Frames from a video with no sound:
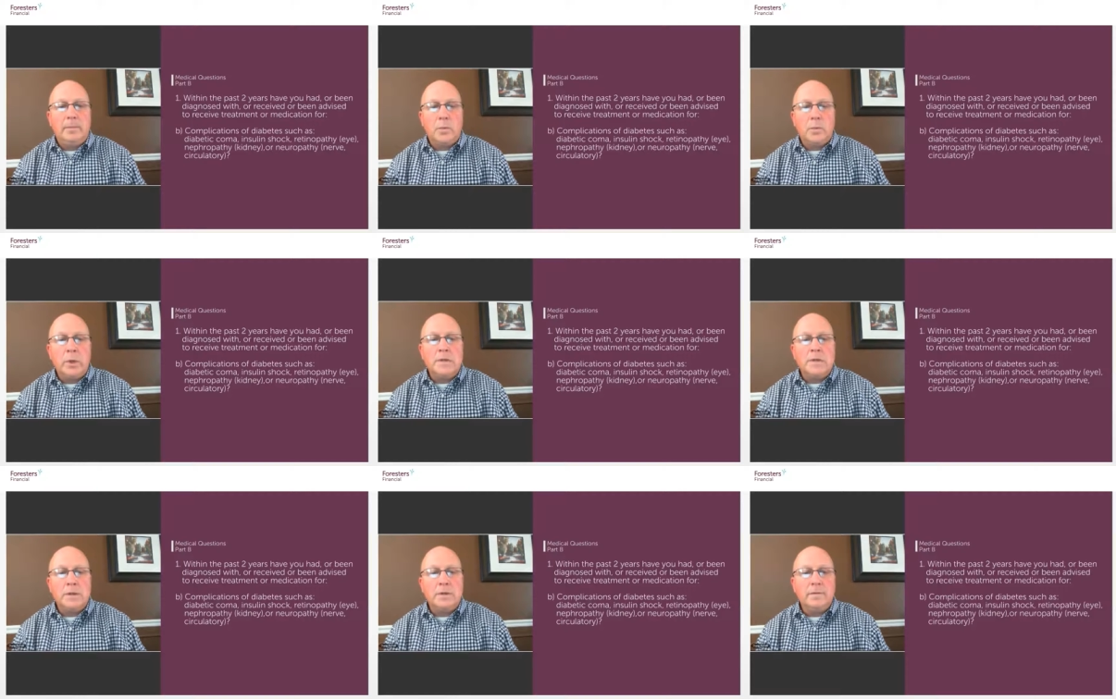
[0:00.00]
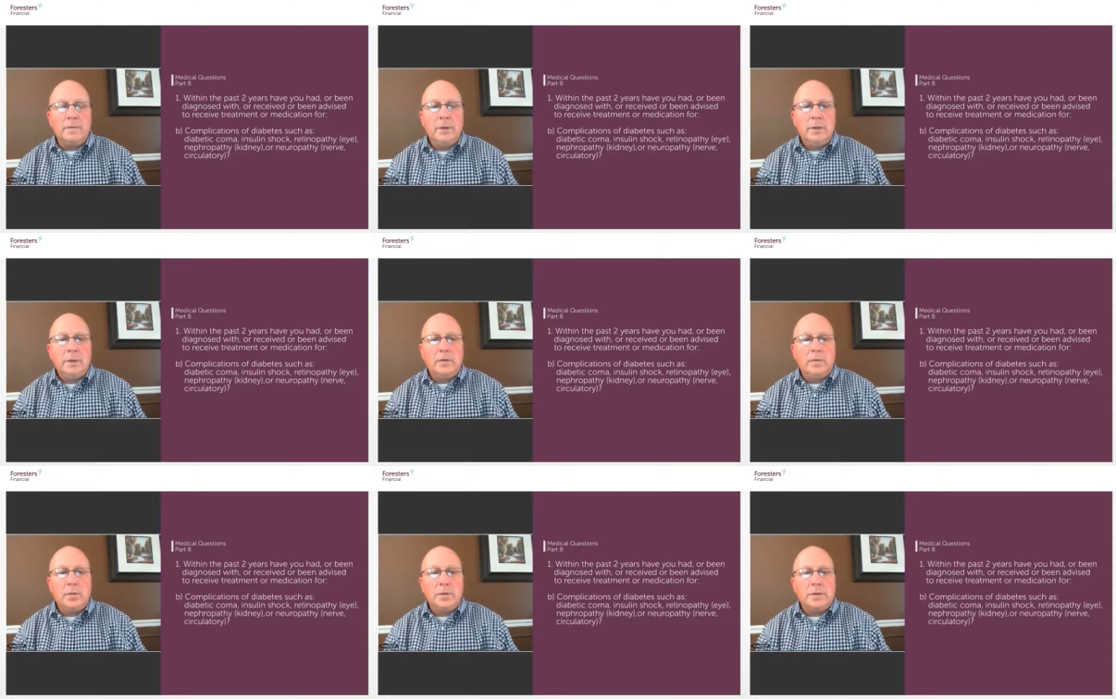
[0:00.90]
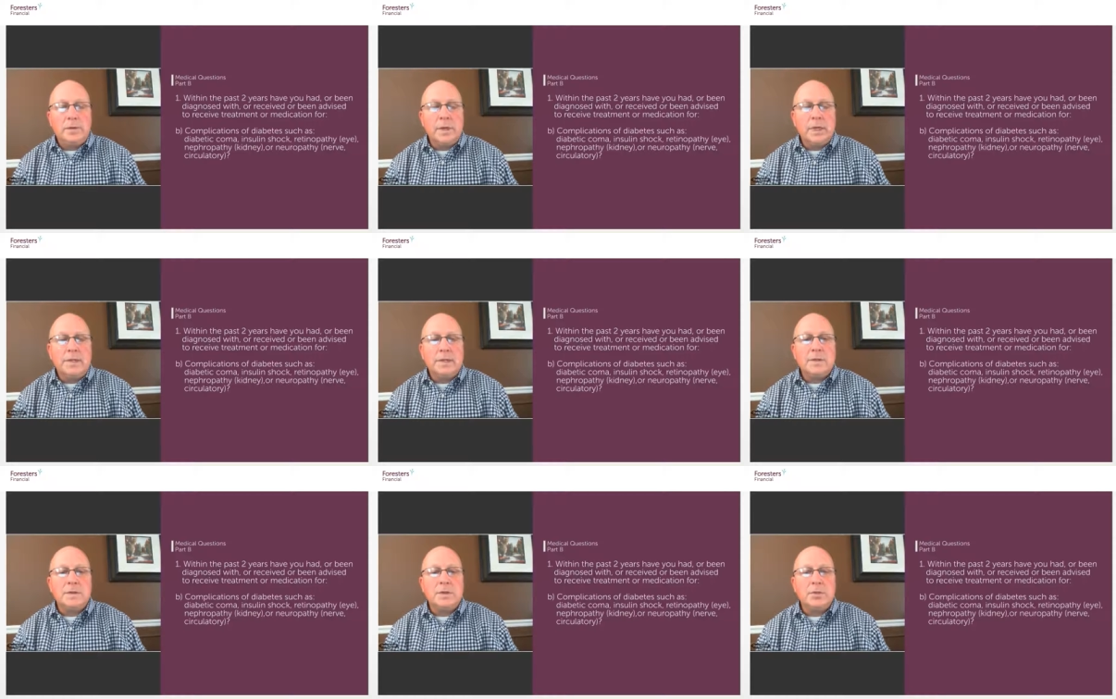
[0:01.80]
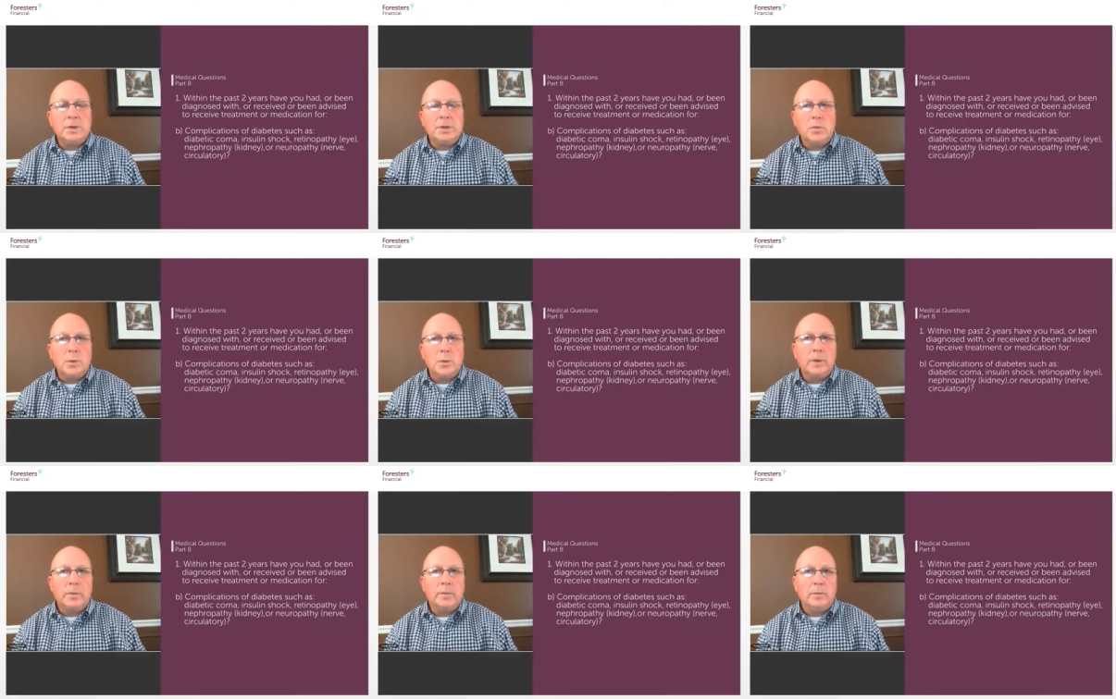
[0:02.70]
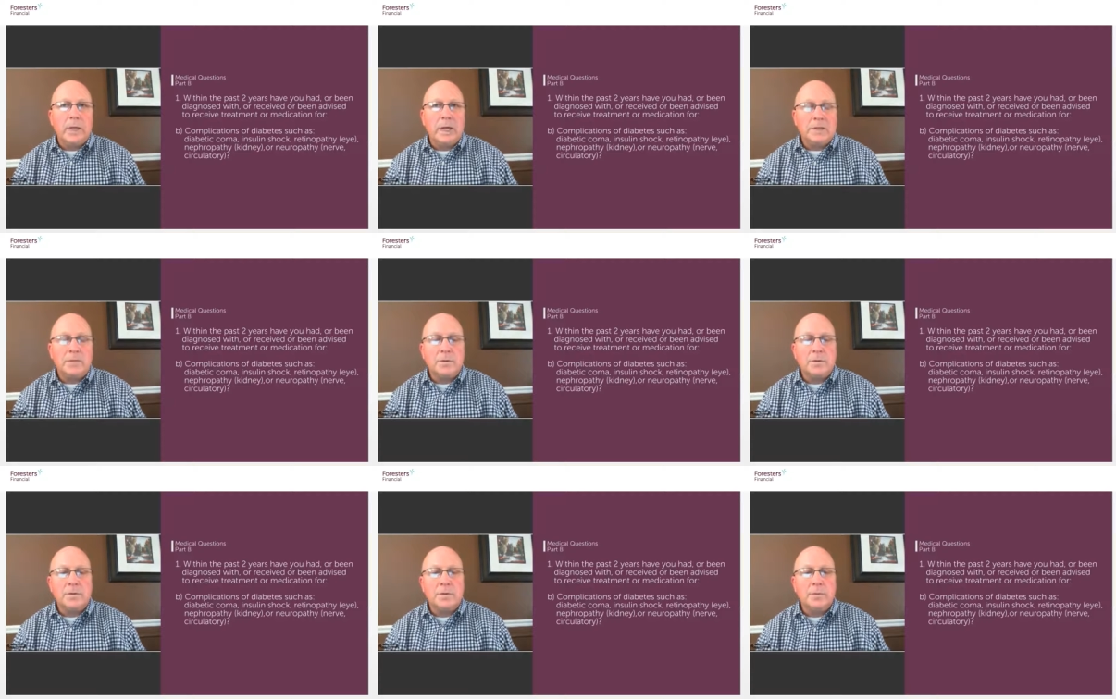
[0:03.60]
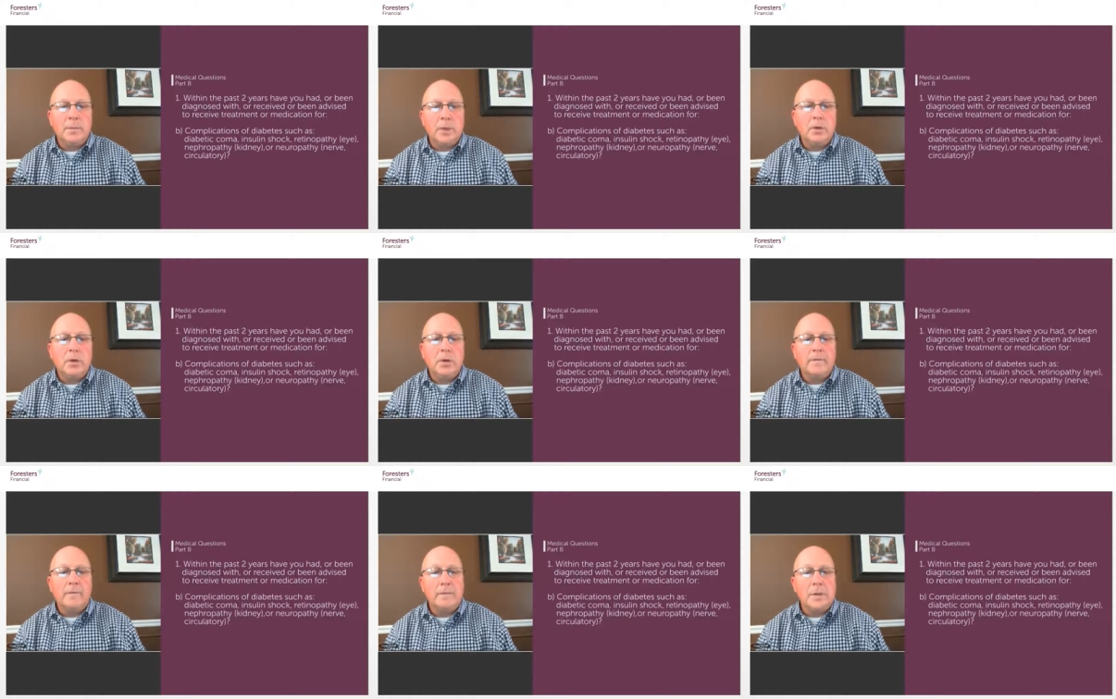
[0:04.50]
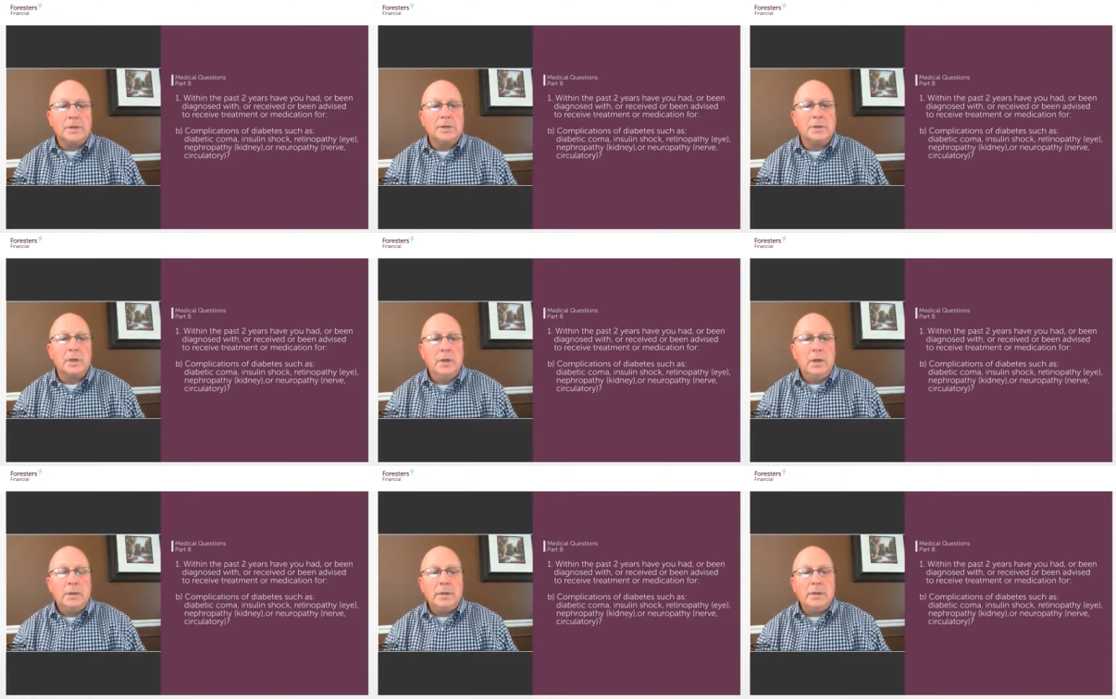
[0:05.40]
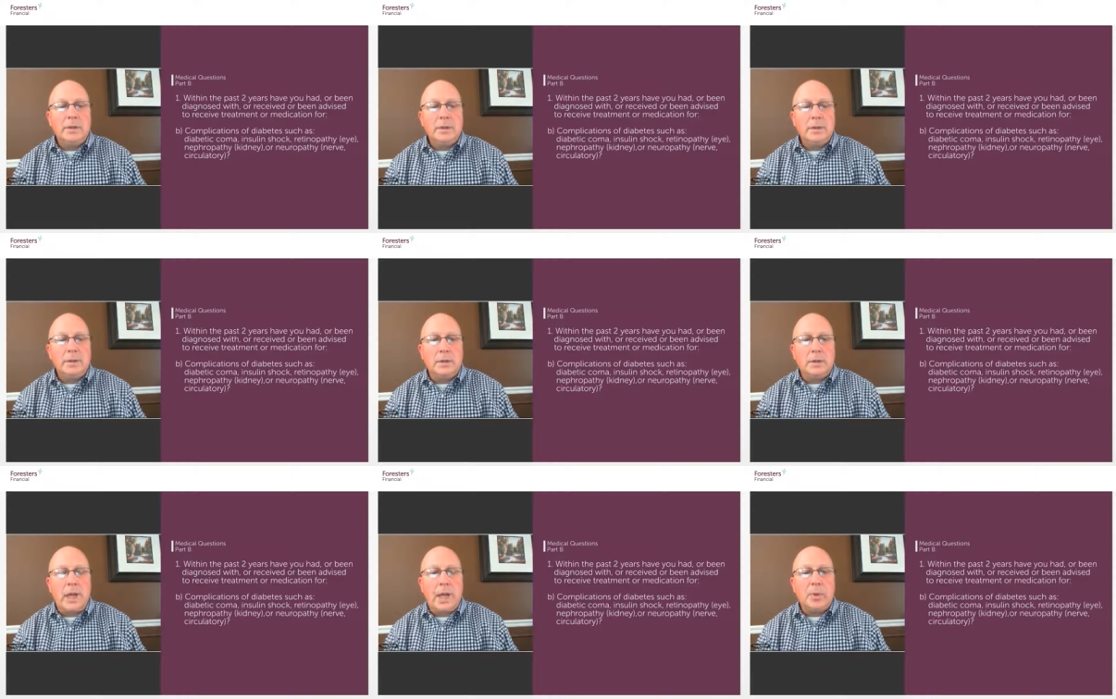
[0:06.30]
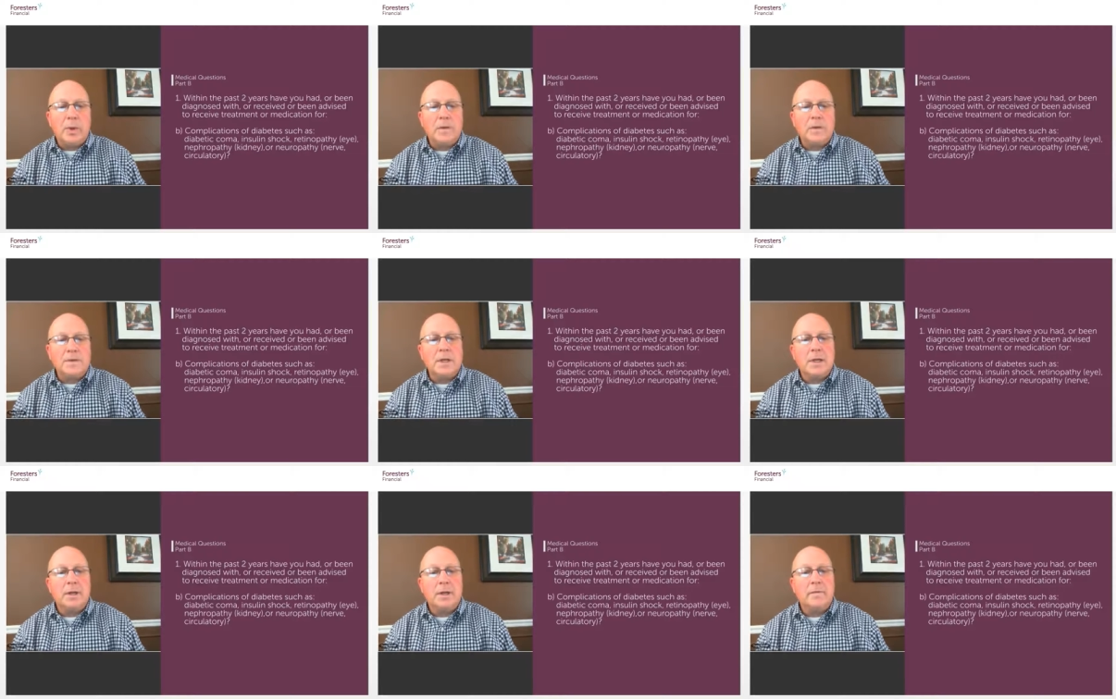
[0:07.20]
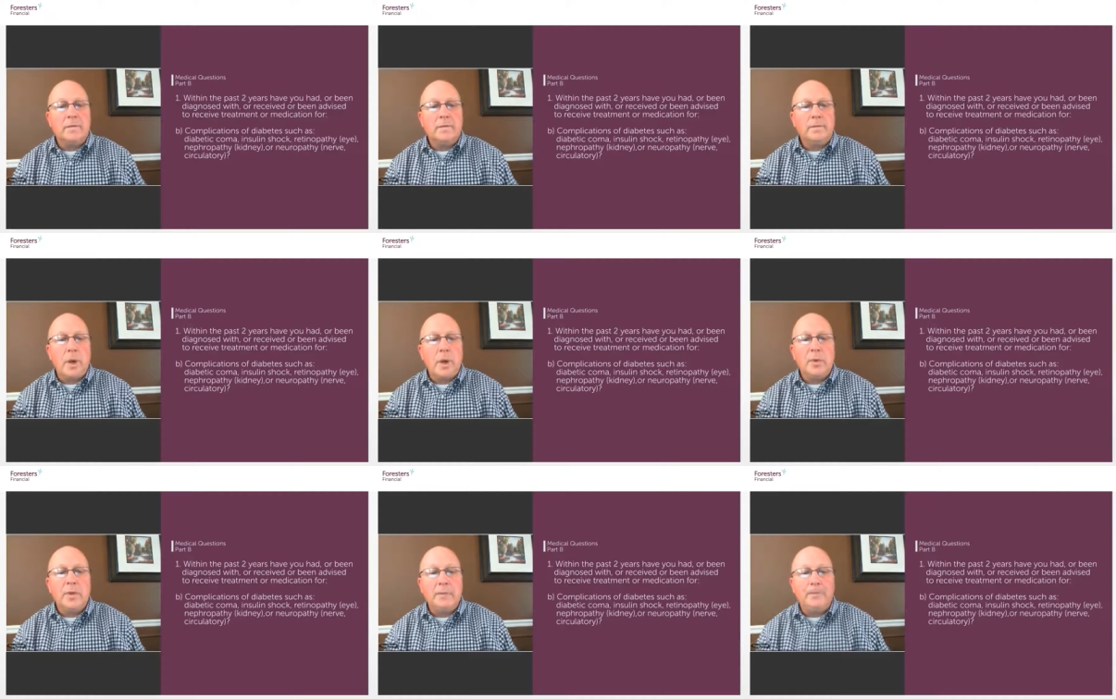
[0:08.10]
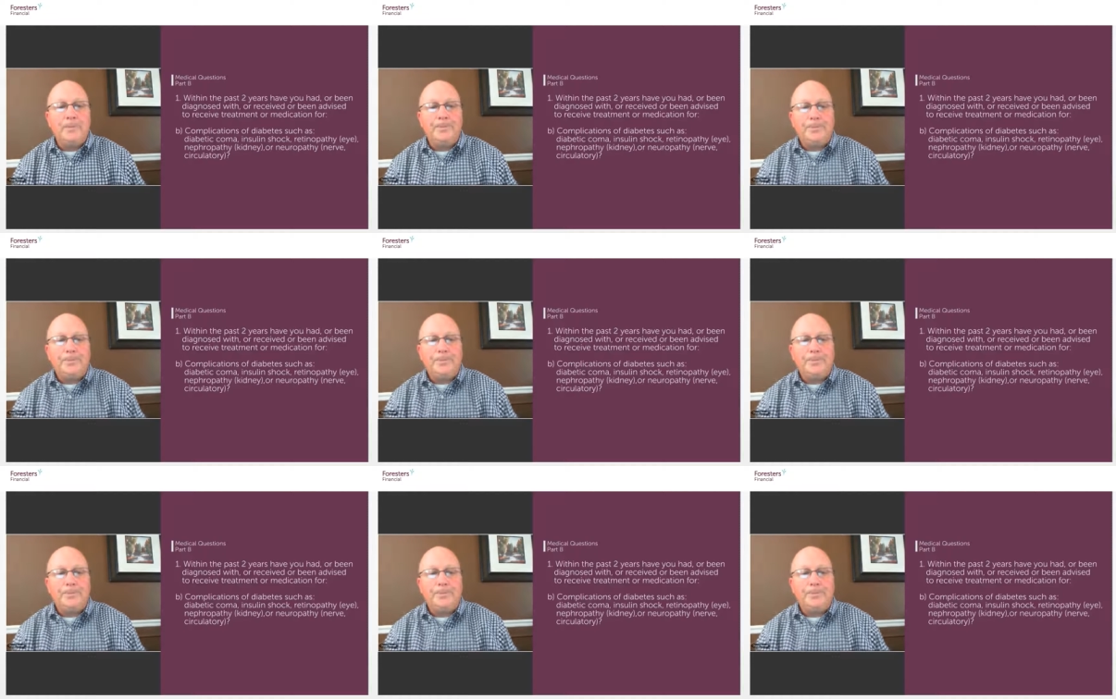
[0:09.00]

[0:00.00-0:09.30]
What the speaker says: that we received, unfortunately that's a situation where we ask for a medical confirmation that the applicant does not have neuropathy.